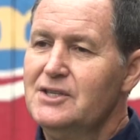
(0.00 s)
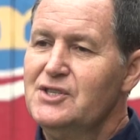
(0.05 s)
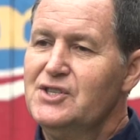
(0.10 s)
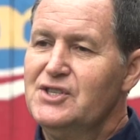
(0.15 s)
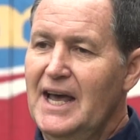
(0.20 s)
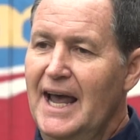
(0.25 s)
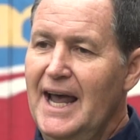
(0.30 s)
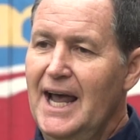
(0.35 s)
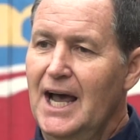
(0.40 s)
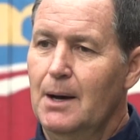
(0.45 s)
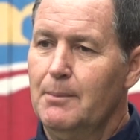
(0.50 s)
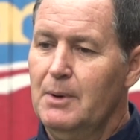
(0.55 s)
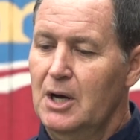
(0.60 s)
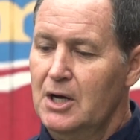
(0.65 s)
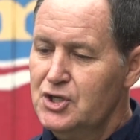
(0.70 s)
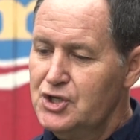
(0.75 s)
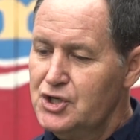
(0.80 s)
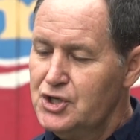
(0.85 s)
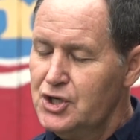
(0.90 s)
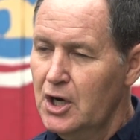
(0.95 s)
Sam
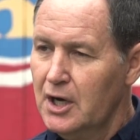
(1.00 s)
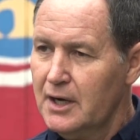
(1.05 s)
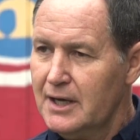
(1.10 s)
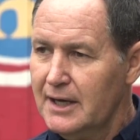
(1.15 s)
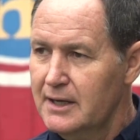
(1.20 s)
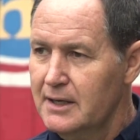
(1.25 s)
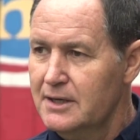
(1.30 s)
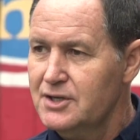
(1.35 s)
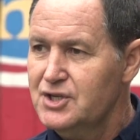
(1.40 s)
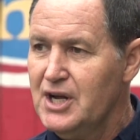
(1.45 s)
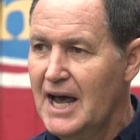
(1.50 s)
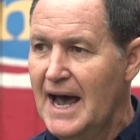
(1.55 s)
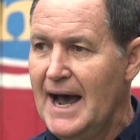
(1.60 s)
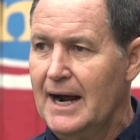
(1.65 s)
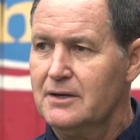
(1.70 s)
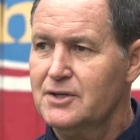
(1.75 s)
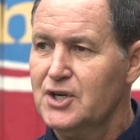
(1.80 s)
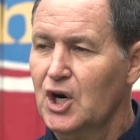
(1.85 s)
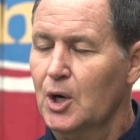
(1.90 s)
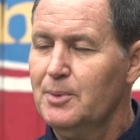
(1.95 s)
shook Jack
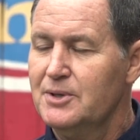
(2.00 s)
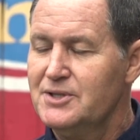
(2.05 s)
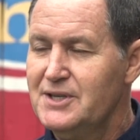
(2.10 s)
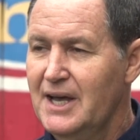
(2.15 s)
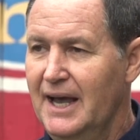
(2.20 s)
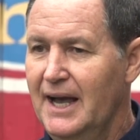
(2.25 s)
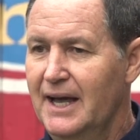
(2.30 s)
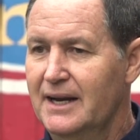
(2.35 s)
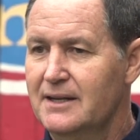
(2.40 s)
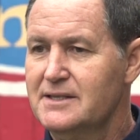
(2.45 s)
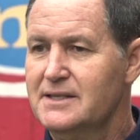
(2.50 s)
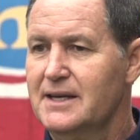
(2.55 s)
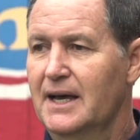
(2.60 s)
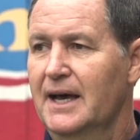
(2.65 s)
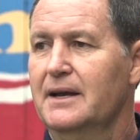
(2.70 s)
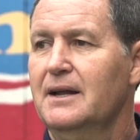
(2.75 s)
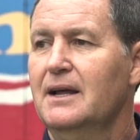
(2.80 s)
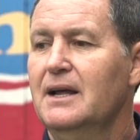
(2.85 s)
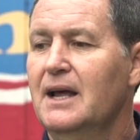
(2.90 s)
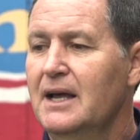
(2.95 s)
Turpin's hand and
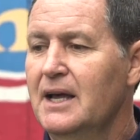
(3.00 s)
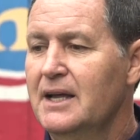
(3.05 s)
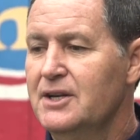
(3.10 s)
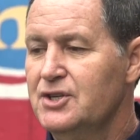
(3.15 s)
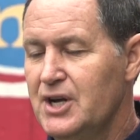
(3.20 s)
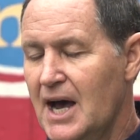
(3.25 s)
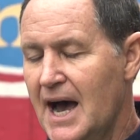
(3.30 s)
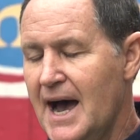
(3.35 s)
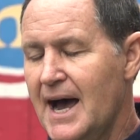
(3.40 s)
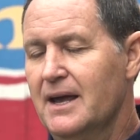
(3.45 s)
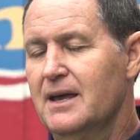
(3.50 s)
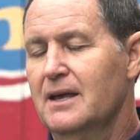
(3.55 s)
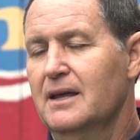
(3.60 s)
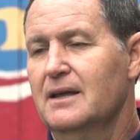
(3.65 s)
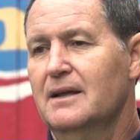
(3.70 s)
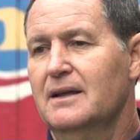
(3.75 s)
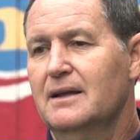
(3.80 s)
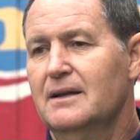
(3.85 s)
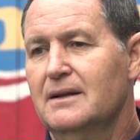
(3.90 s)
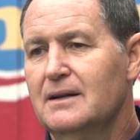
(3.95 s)
said, Jack,
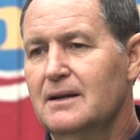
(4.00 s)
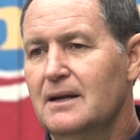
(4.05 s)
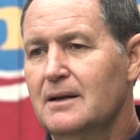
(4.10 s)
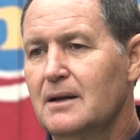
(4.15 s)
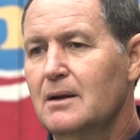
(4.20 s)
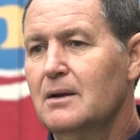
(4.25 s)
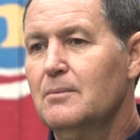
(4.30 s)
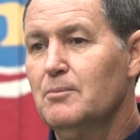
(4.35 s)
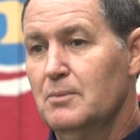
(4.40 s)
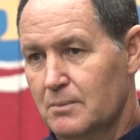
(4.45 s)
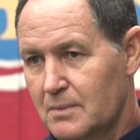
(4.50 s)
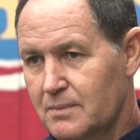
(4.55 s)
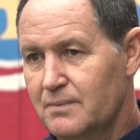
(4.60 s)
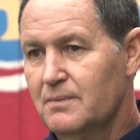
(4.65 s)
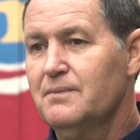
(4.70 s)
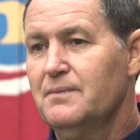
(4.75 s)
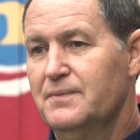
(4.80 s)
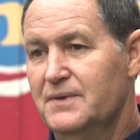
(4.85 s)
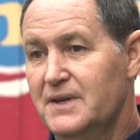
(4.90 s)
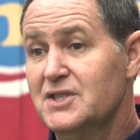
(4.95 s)

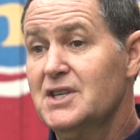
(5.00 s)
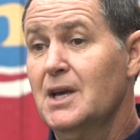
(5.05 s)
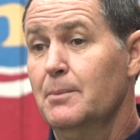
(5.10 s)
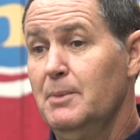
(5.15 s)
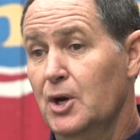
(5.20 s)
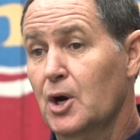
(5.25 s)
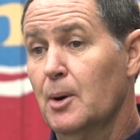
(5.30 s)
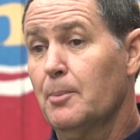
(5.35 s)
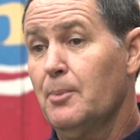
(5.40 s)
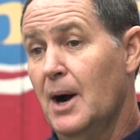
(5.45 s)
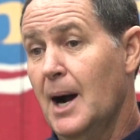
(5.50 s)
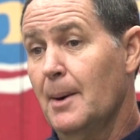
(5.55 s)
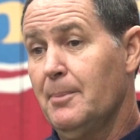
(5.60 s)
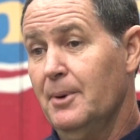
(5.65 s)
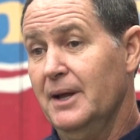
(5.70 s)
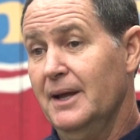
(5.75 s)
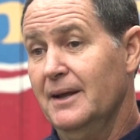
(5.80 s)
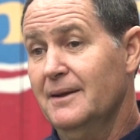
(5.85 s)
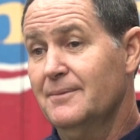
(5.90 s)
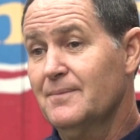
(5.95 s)
this can be your
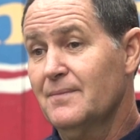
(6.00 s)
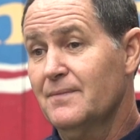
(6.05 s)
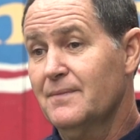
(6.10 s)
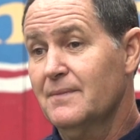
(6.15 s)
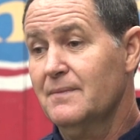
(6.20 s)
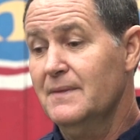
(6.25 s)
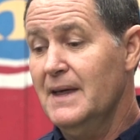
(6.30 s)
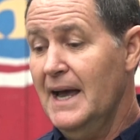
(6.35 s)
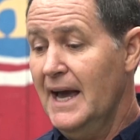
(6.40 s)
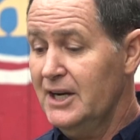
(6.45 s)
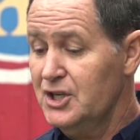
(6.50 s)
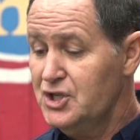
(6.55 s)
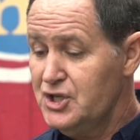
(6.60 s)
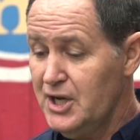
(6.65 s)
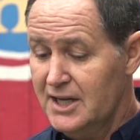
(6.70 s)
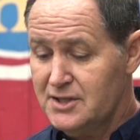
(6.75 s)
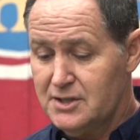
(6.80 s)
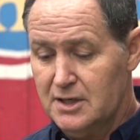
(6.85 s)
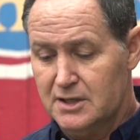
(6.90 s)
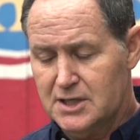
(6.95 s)
property. They had a
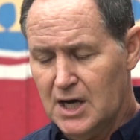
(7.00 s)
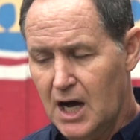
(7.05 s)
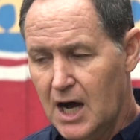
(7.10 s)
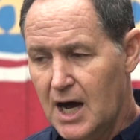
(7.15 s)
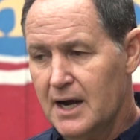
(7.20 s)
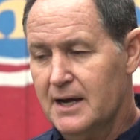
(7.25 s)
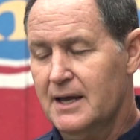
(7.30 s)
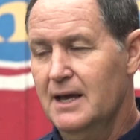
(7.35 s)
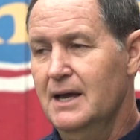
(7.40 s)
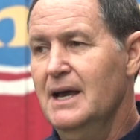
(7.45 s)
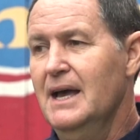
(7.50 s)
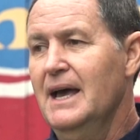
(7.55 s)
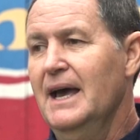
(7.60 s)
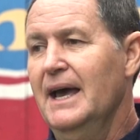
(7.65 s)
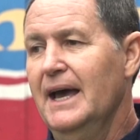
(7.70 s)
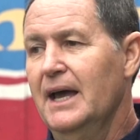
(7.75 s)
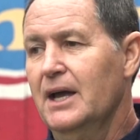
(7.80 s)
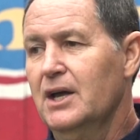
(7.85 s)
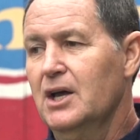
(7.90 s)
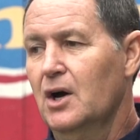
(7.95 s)
chance to talk
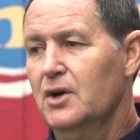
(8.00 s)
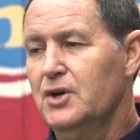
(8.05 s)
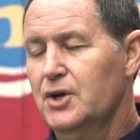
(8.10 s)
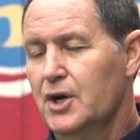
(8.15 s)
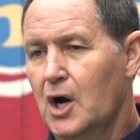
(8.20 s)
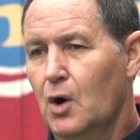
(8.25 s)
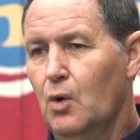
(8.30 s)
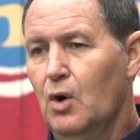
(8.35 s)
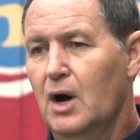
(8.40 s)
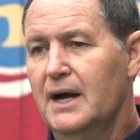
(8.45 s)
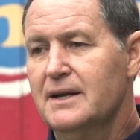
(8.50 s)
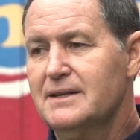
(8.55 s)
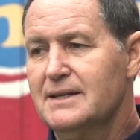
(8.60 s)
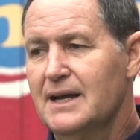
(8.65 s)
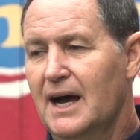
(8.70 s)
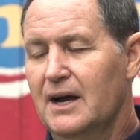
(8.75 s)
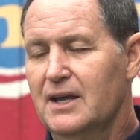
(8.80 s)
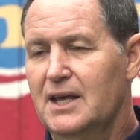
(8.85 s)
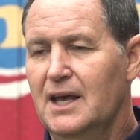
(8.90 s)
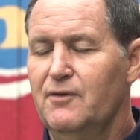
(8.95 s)
and go, you know what,
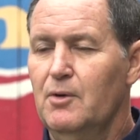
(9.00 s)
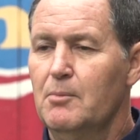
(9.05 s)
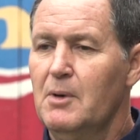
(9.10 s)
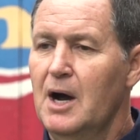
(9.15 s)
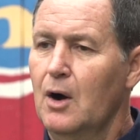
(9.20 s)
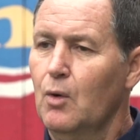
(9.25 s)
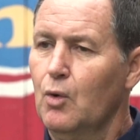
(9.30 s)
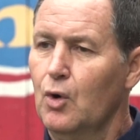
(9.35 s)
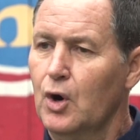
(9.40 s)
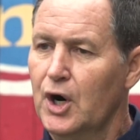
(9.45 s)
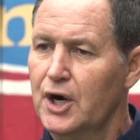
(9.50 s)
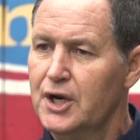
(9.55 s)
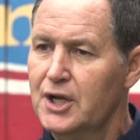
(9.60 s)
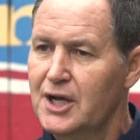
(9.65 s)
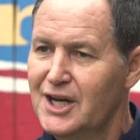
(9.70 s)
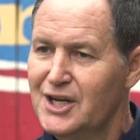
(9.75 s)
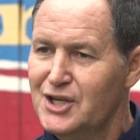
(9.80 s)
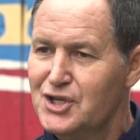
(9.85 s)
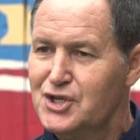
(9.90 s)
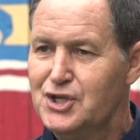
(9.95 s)
I'll give you my word,
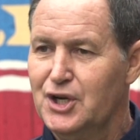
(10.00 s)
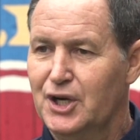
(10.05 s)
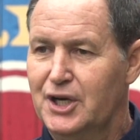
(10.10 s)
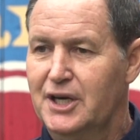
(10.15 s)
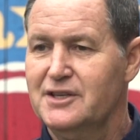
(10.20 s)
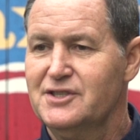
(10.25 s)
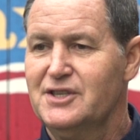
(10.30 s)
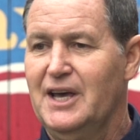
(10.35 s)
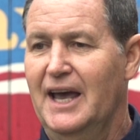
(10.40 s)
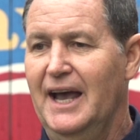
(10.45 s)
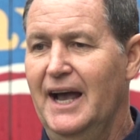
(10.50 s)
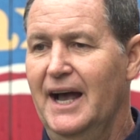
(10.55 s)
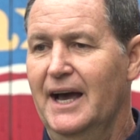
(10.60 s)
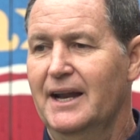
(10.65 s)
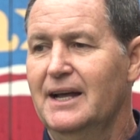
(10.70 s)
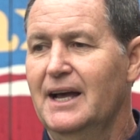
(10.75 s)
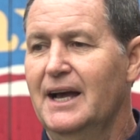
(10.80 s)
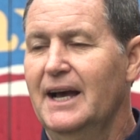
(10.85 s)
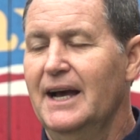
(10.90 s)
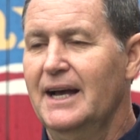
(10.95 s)
shook his
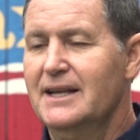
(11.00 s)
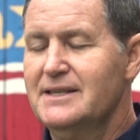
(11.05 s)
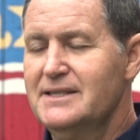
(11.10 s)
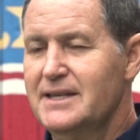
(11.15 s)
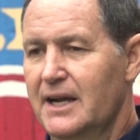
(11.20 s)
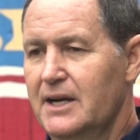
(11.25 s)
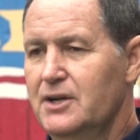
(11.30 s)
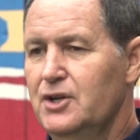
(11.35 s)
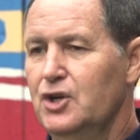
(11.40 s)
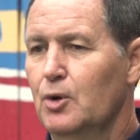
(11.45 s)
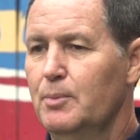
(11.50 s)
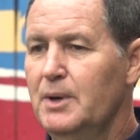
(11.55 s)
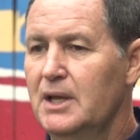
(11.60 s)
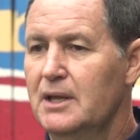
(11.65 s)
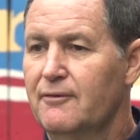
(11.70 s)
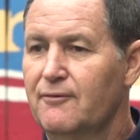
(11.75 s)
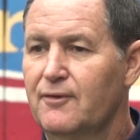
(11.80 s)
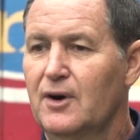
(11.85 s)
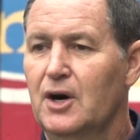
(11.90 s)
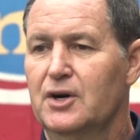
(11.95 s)
hand and said, you'll be
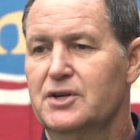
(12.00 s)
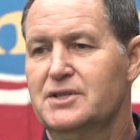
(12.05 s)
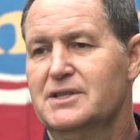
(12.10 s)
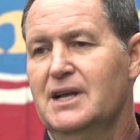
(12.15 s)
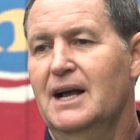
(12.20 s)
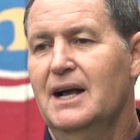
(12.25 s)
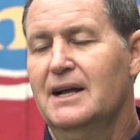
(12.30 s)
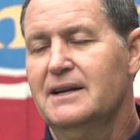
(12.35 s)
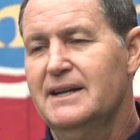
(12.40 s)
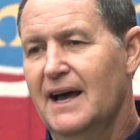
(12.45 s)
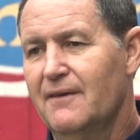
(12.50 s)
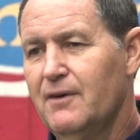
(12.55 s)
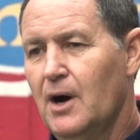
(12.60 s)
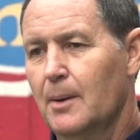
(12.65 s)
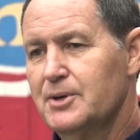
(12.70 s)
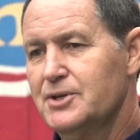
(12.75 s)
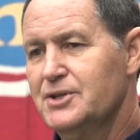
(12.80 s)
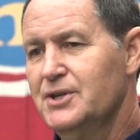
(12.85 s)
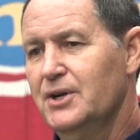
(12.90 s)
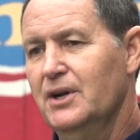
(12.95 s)
the first to have the
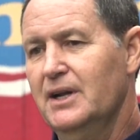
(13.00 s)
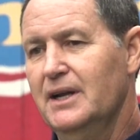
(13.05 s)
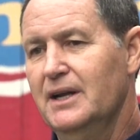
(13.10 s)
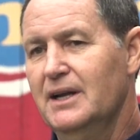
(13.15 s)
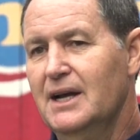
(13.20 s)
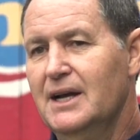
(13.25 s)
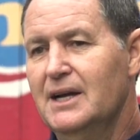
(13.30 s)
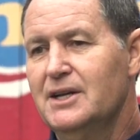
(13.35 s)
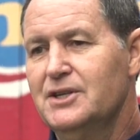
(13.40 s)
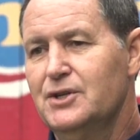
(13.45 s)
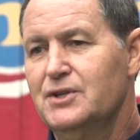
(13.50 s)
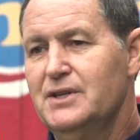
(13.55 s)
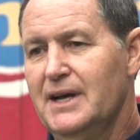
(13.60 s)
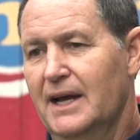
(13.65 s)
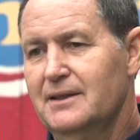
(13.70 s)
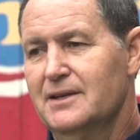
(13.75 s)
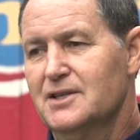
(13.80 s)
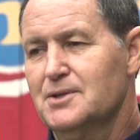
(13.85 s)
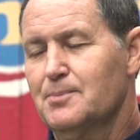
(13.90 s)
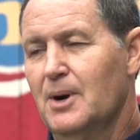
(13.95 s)
opportunity to take this